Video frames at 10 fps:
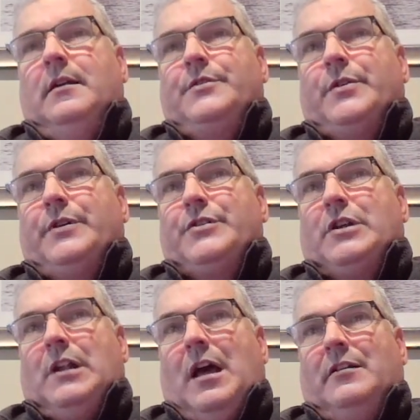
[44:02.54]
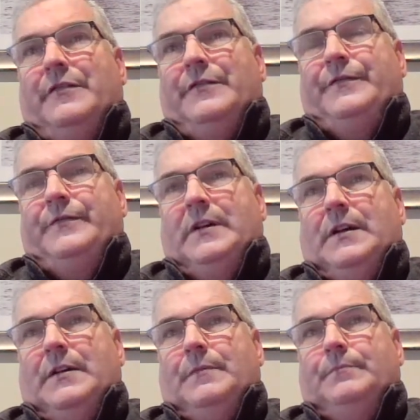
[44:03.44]
so there's a lot of
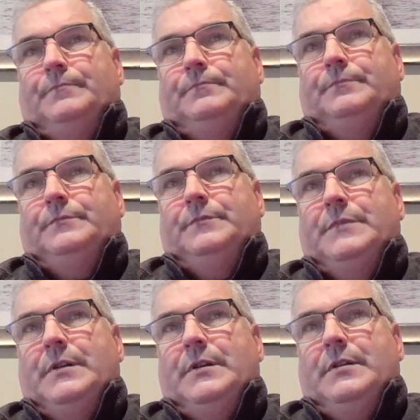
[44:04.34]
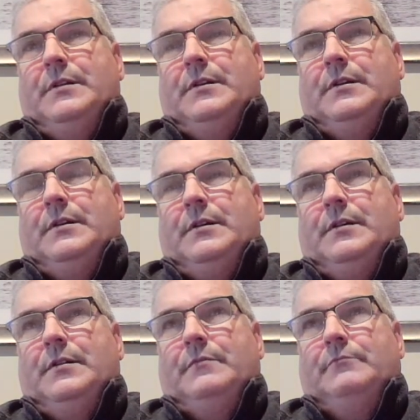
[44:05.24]
um,
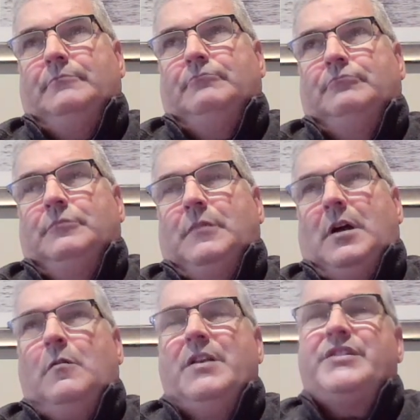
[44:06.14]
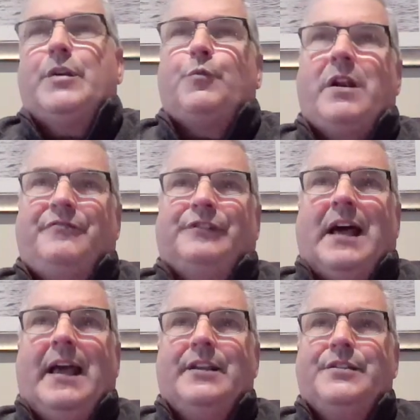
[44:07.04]
uh, I don't want to say red
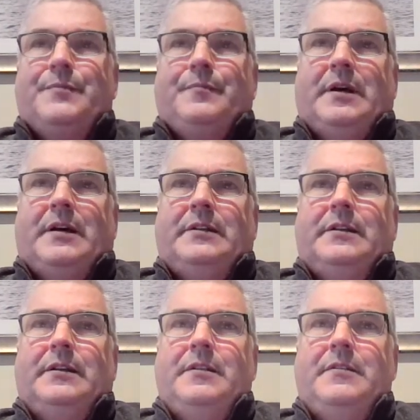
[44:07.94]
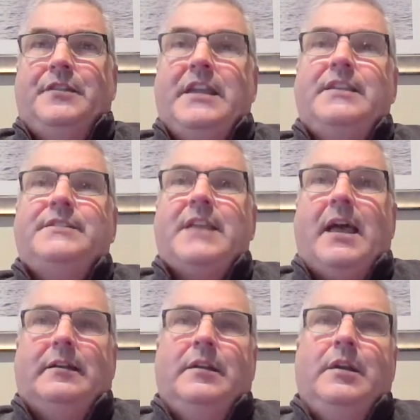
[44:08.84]
flags, but things
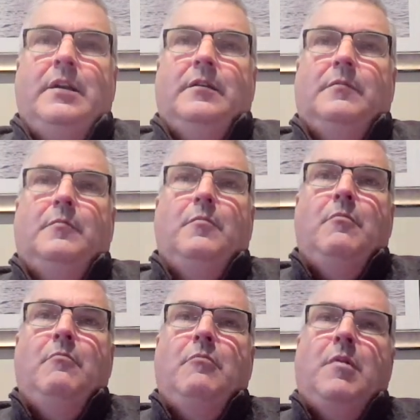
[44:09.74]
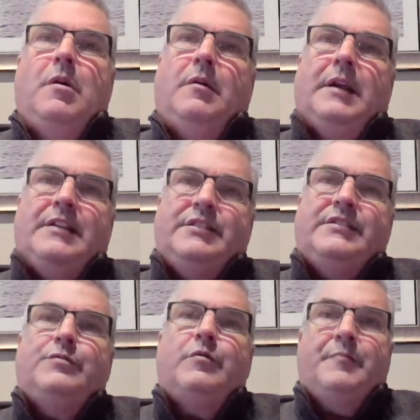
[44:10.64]
that
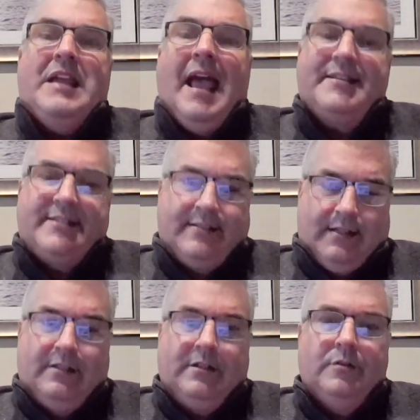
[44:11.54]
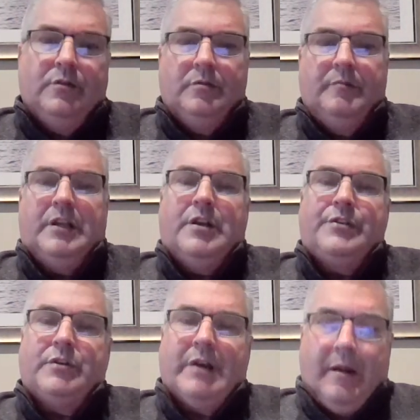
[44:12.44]
agencies would be hesitant
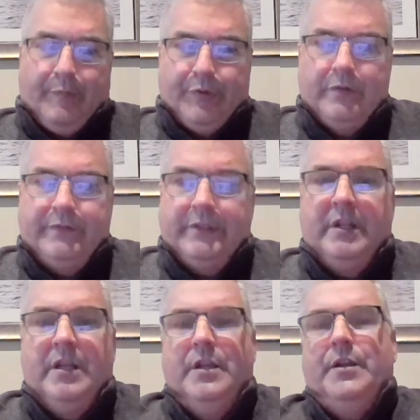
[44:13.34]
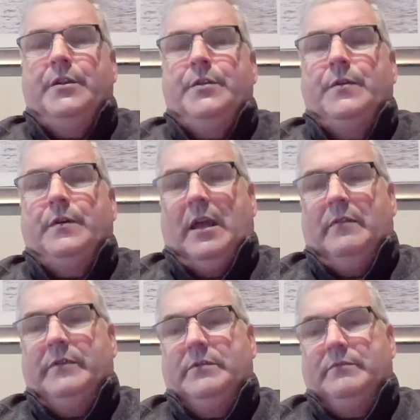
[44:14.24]
because you're not proven, you
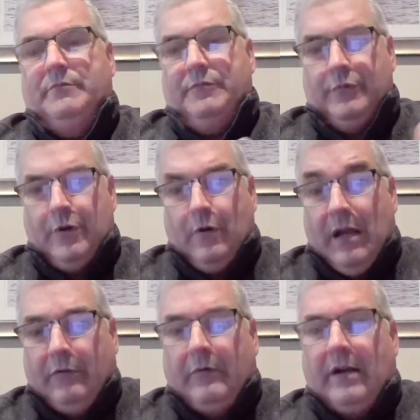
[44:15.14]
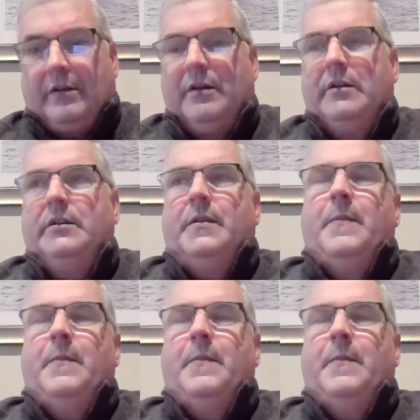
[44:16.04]
haven't, you don't have a record,